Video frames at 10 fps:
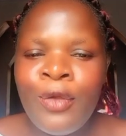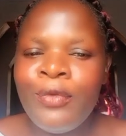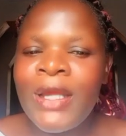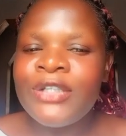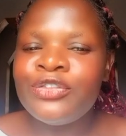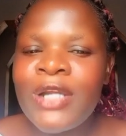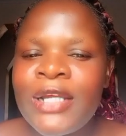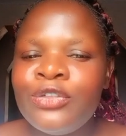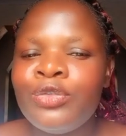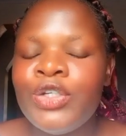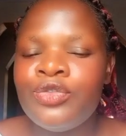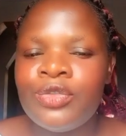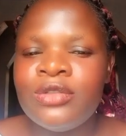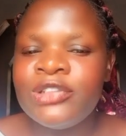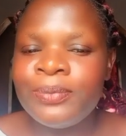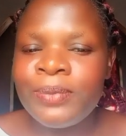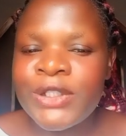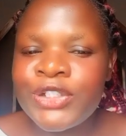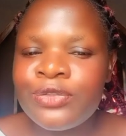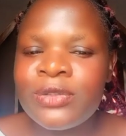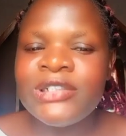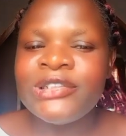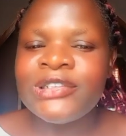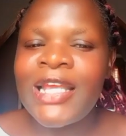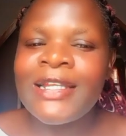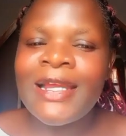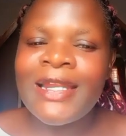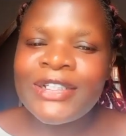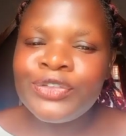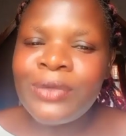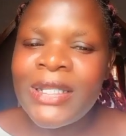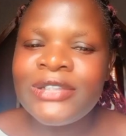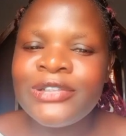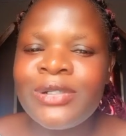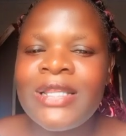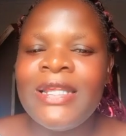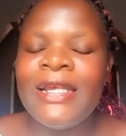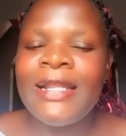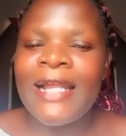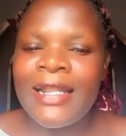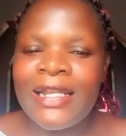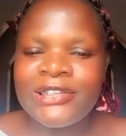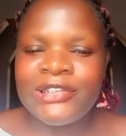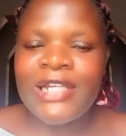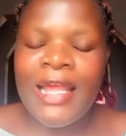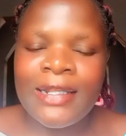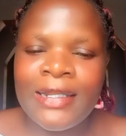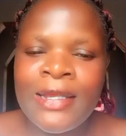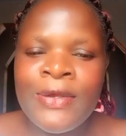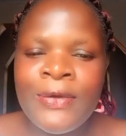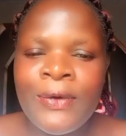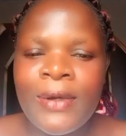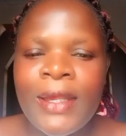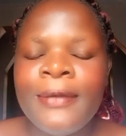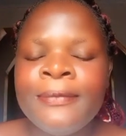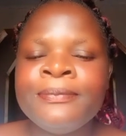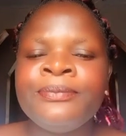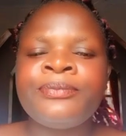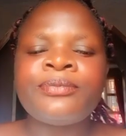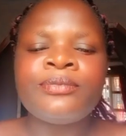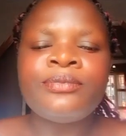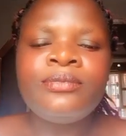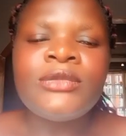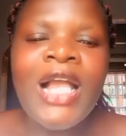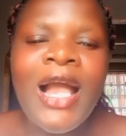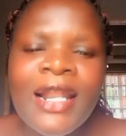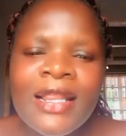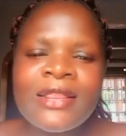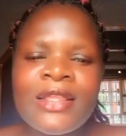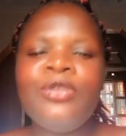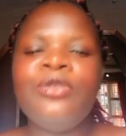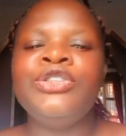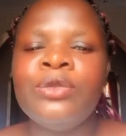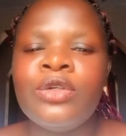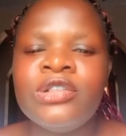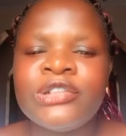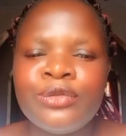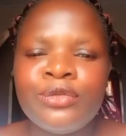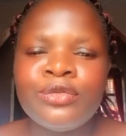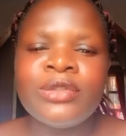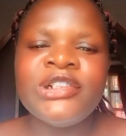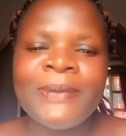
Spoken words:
We are trying to introduce speech to this child gradually so that they can understand. Okay? Another thing you should also do to this